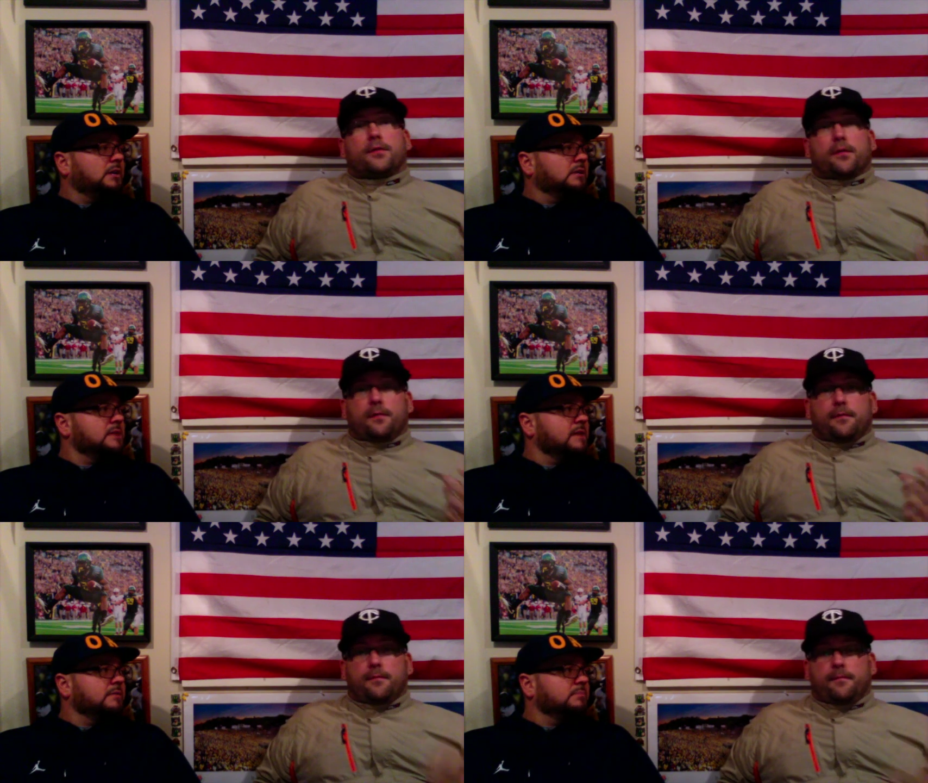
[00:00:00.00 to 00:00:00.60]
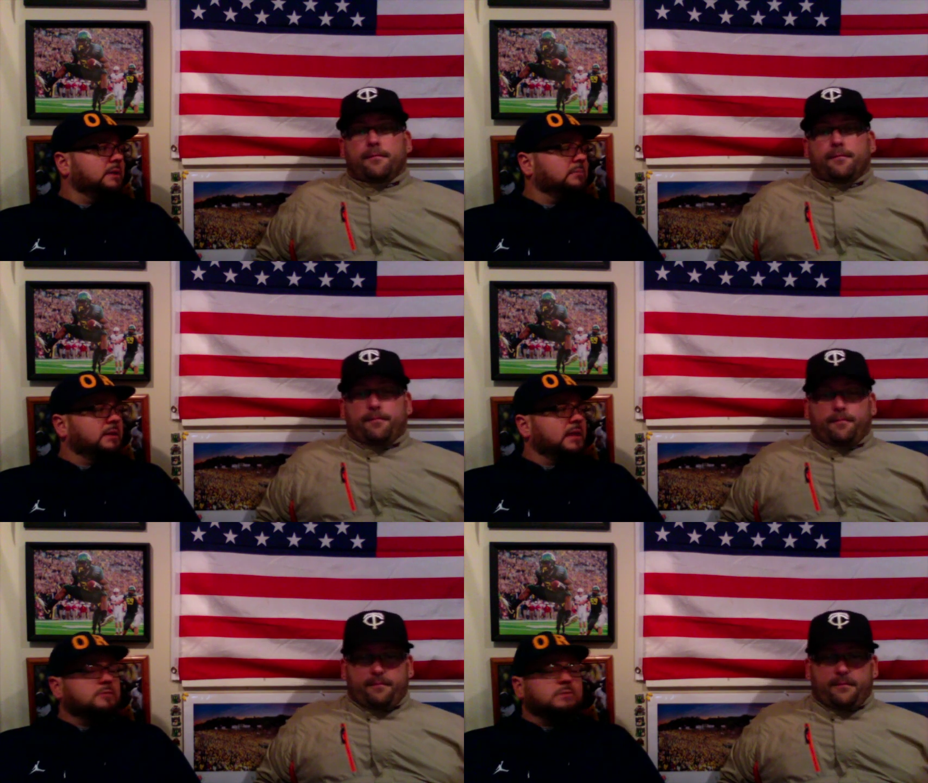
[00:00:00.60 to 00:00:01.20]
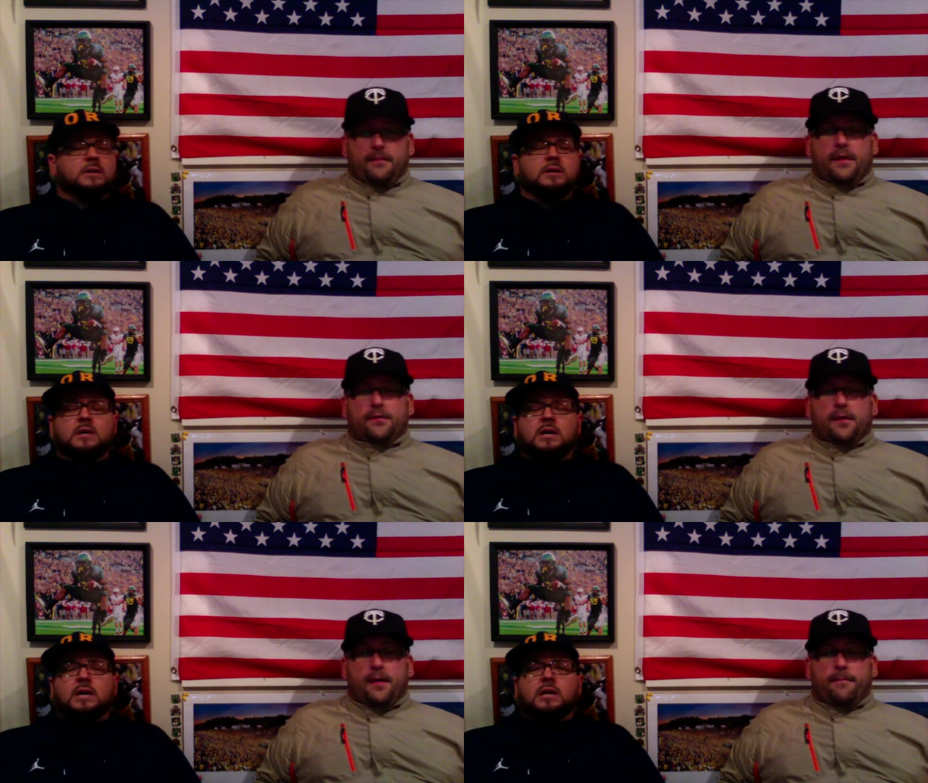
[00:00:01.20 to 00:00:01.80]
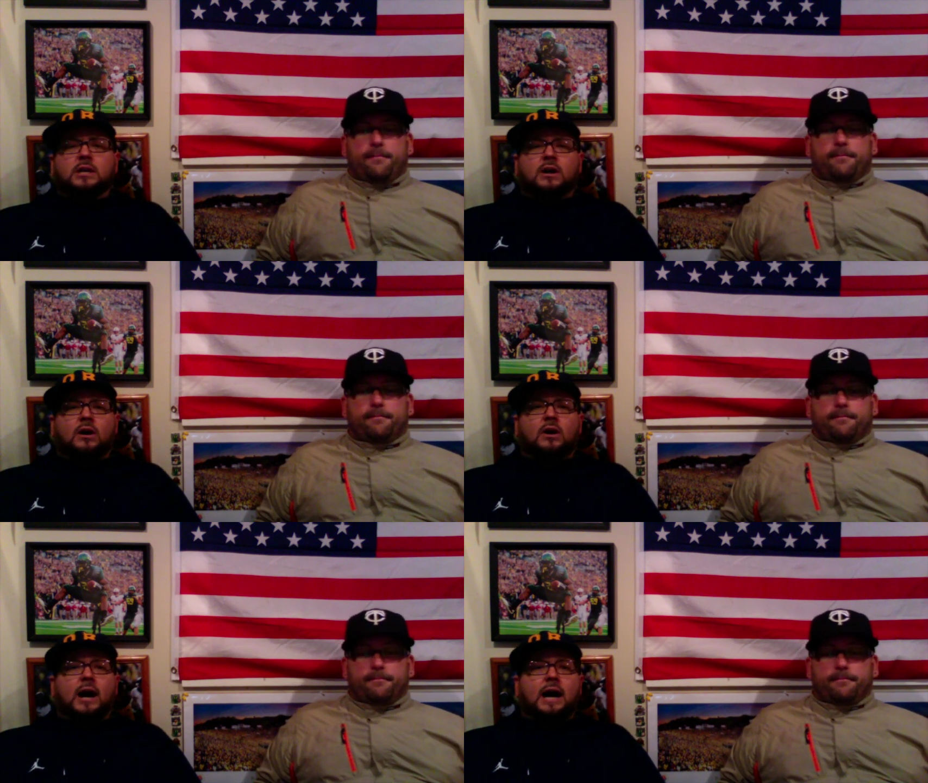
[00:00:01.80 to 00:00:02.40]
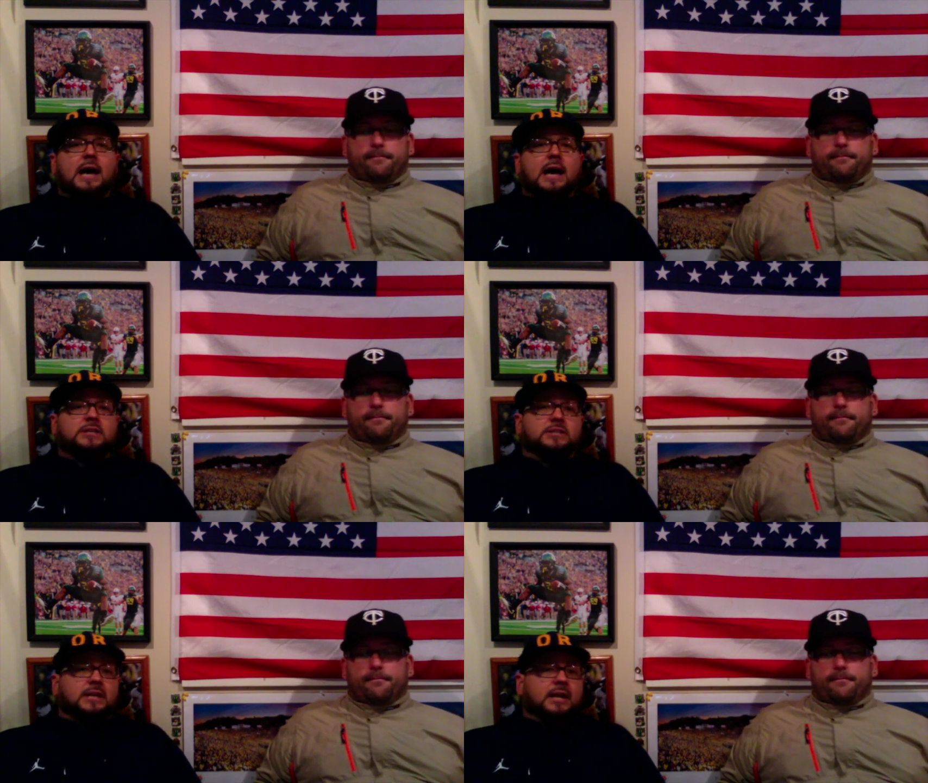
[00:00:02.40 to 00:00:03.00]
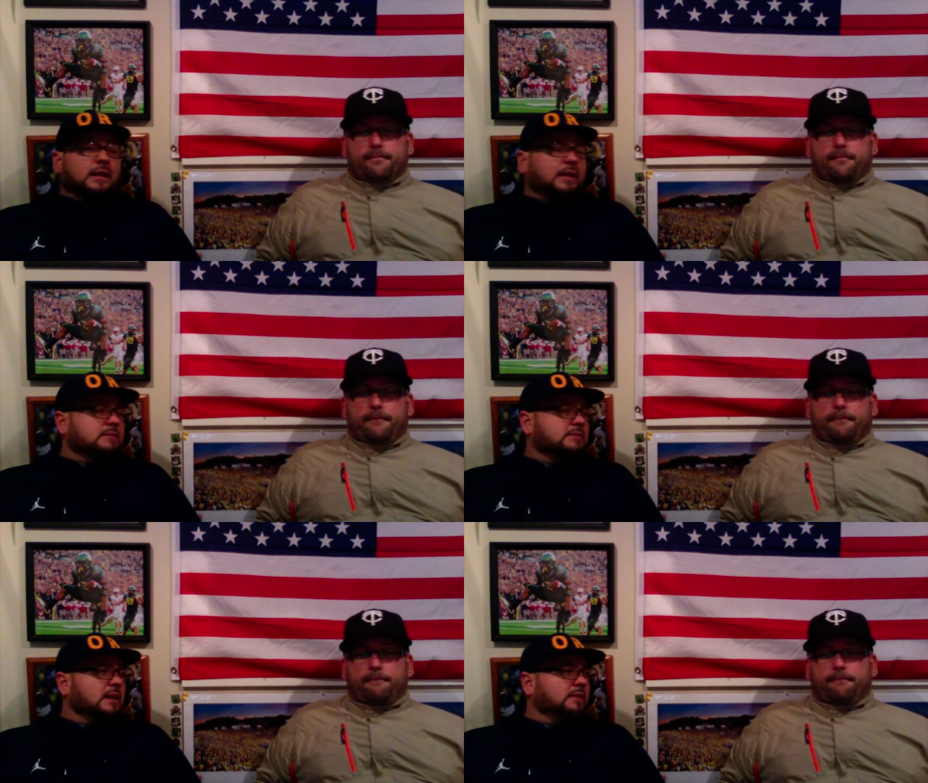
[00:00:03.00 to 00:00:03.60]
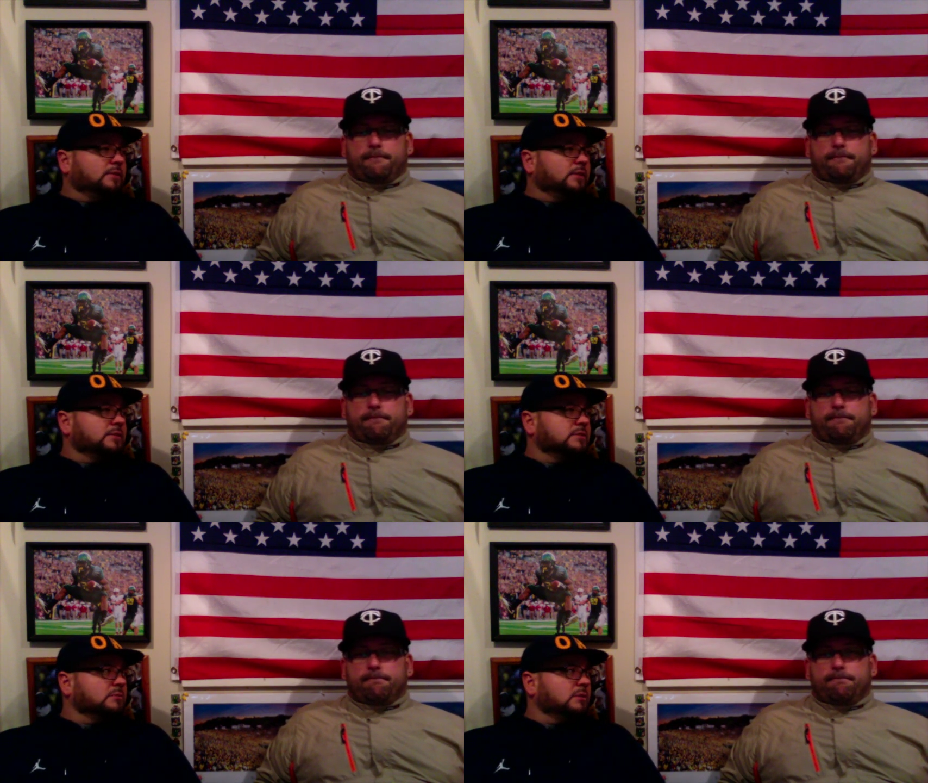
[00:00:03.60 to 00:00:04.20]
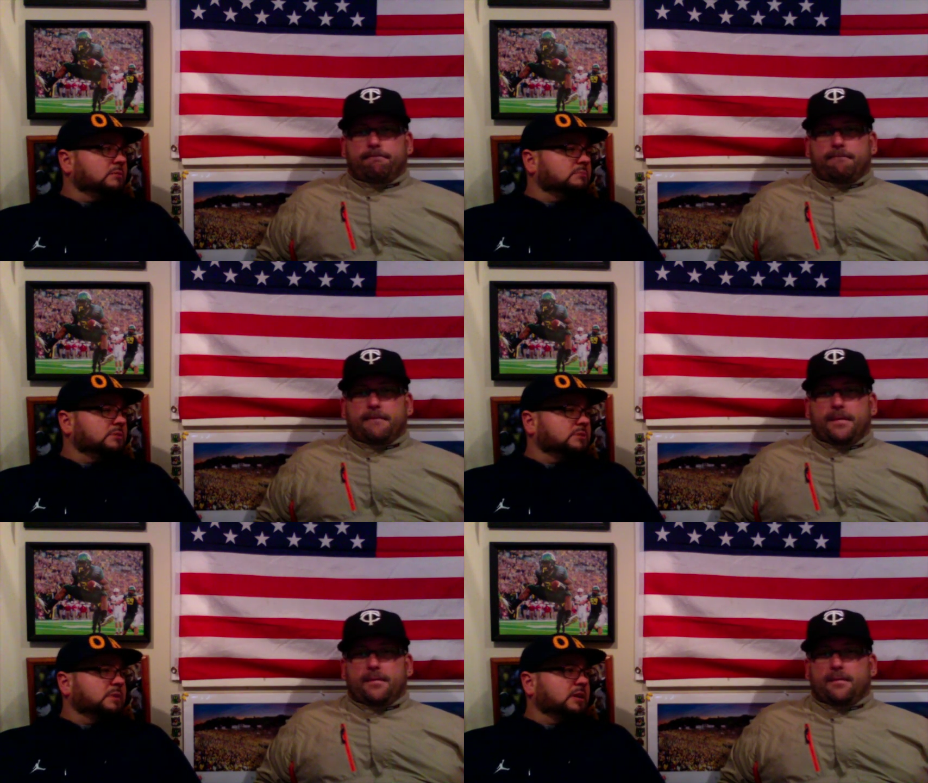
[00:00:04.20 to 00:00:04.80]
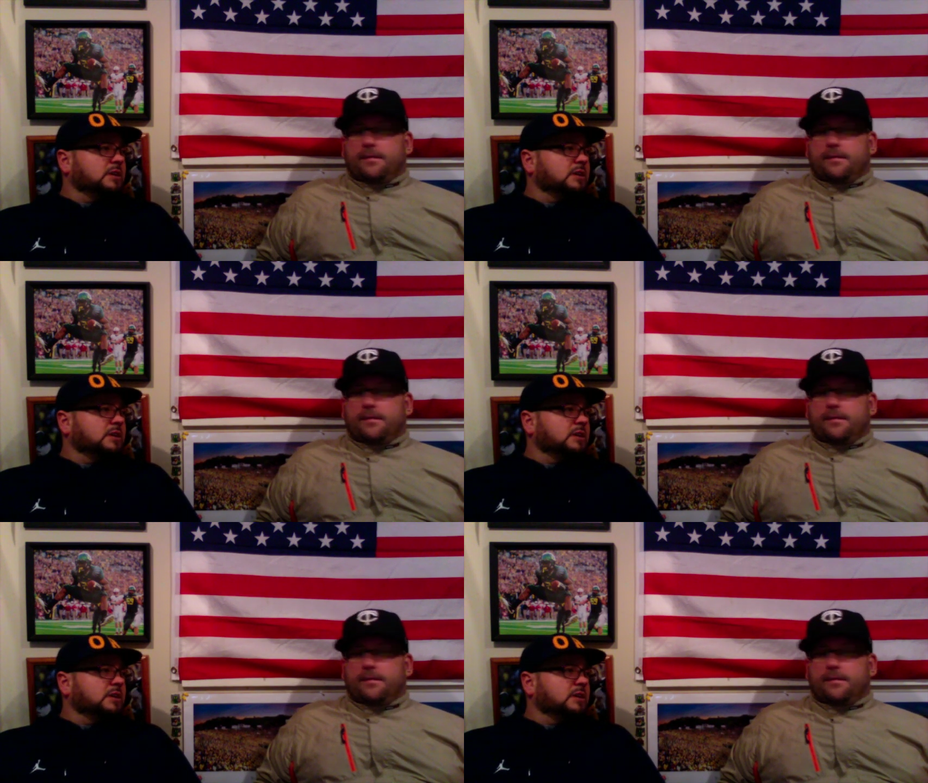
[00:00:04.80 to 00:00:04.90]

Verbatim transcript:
Speaker 1: true. They haven't played, played last week. That's right. You know, I actually kind of like Stanford in this one just because